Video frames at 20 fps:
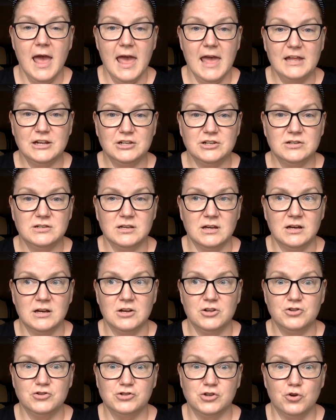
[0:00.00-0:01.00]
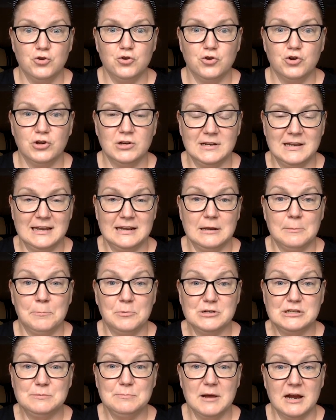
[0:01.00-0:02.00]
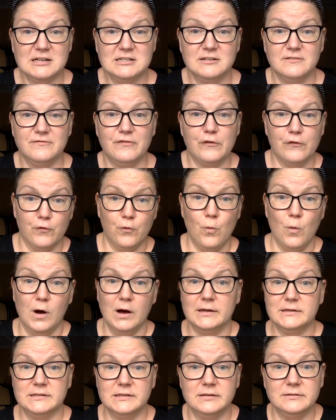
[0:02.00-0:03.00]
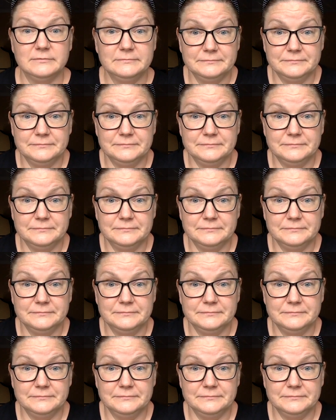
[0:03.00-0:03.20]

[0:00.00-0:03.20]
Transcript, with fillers: and uh, so you could get a perspective of what